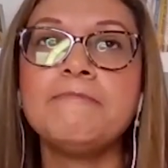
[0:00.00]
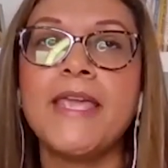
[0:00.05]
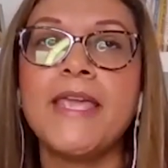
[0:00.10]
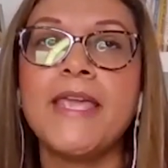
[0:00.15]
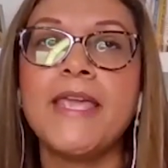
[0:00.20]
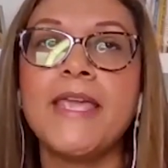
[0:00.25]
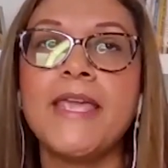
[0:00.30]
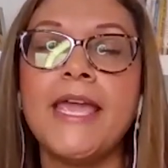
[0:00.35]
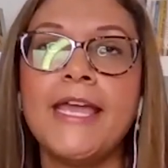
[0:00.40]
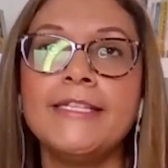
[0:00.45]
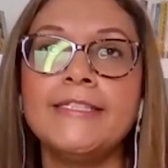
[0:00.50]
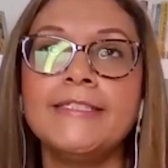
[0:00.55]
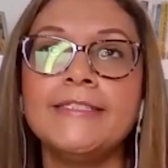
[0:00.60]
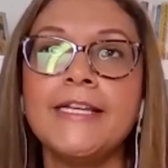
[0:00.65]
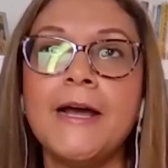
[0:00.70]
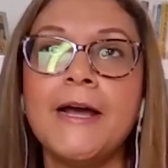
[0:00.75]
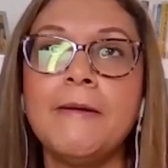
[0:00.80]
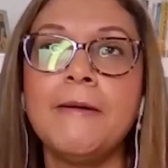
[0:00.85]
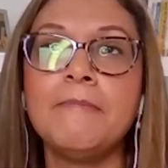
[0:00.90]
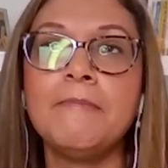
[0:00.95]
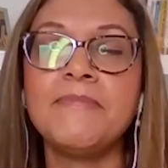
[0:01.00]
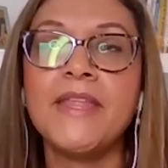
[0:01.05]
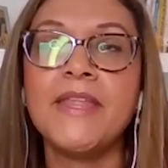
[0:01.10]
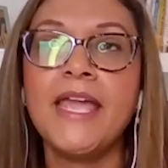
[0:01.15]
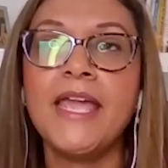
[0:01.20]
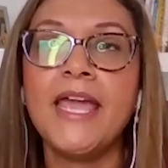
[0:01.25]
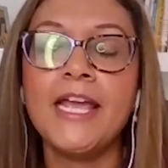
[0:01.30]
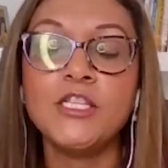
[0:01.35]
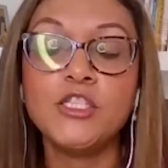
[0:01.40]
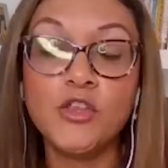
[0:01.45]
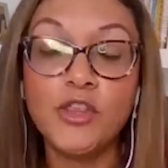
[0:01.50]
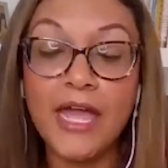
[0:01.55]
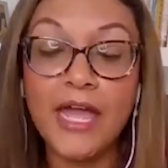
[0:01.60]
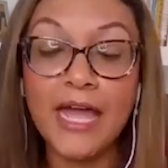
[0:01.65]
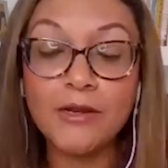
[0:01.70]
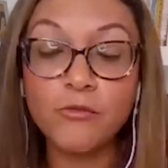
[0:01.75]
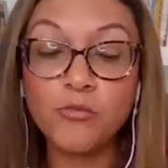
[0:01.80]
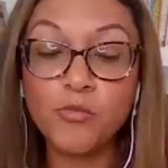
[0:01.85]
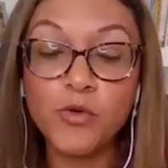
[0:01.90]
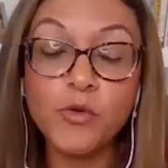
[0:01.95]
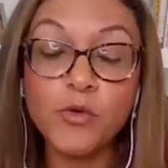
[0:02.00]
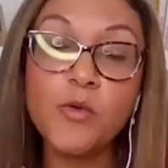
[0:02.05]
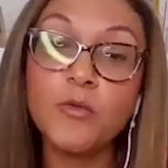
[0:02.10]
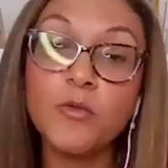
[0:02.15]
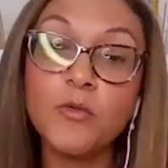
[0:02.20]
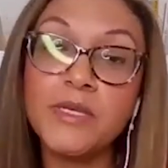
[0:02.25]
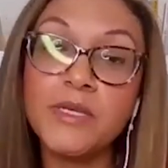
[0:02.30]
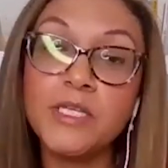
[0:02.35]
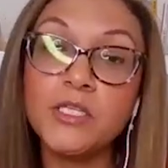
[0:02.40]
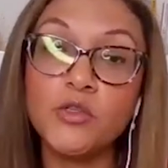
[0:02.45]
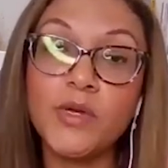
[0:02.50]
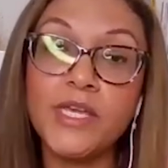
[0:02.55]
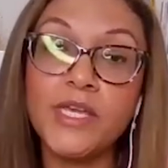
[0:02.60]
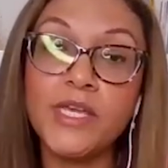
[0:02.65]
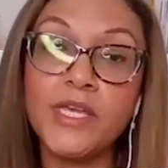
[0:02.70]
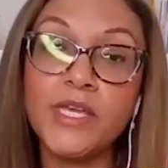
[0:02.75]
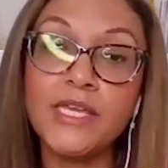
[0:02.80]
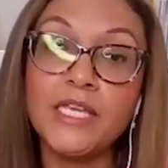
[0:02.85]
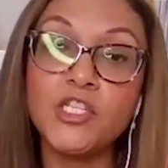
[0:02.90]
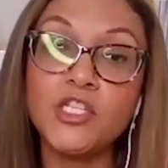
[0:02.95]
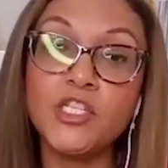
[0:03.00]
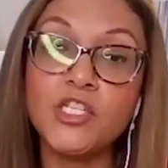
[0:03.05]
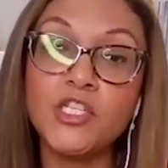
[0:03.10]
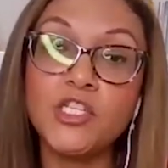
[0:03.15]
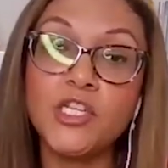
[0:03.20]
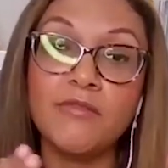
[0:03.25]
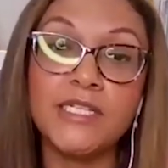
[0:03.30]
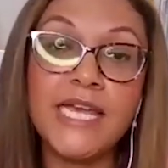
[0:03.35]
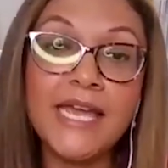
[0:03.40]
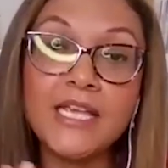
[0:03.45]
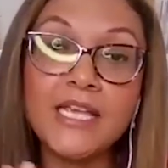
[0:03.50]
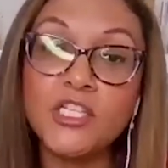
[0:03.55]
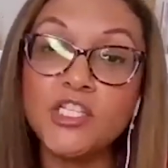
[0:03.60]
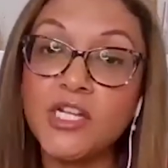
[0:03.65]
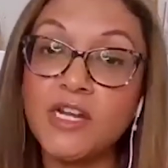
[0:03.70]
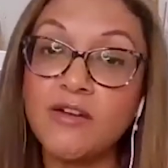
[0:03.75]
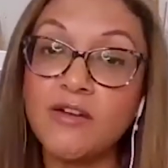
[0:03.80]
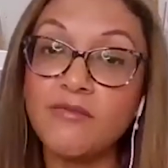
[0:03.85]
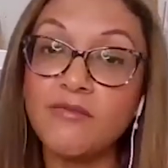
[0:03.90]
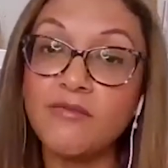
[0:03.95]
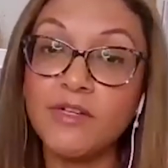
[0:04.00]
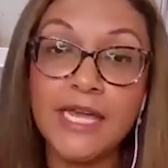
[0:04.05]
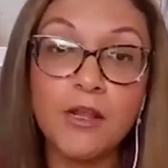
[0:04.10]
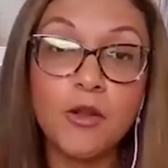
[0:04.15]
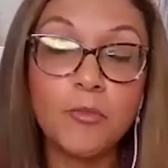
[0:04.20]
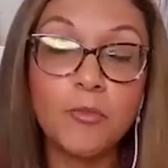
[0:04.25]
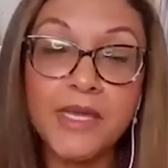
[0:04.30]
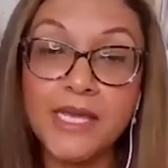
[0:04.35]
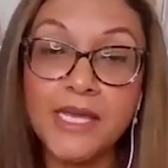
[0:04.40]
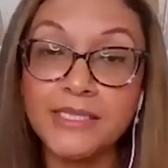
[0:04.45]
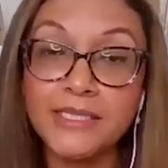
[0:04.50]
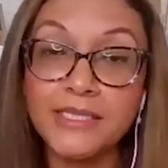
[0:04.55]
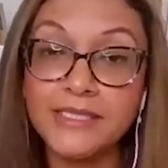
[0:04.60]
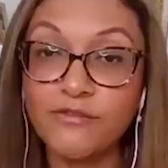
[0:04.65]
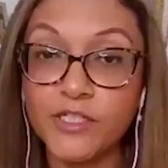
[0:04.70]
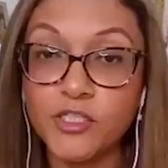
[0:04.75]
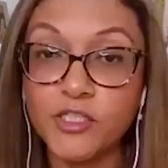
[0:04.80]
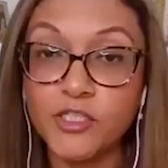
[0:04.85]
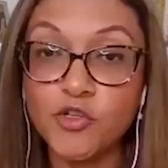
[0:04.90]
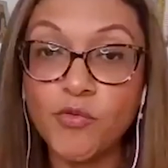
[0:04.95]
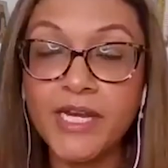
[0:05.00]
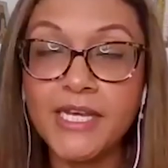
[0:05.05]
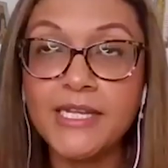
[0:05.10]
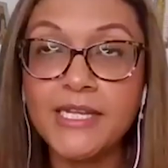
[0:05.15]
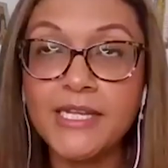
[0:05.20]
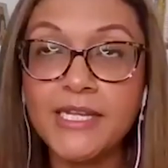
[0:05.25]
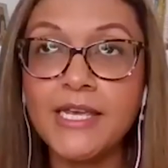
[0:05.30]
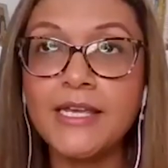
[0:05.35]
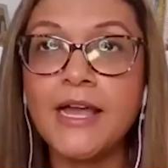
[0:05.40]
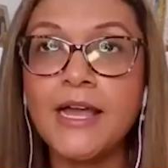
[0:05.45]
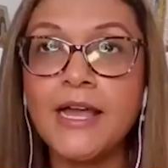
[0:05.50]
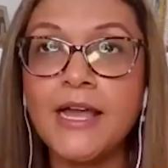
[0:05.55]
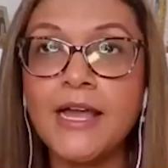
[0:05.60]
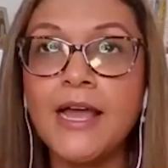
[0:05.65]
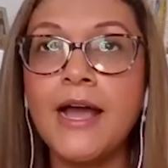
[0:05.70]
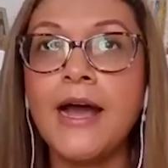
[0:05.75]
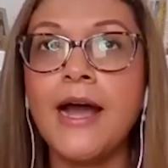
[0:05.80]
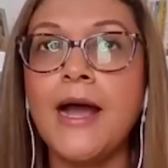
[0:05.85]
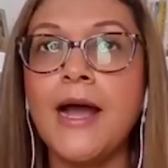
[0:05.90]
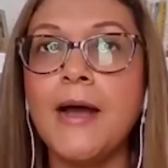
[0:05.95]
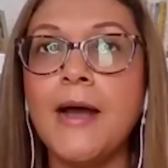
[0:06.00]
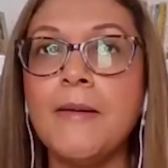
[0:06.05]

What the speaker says: And so that we will be doing each and every day. Each and every day it'll be a different training.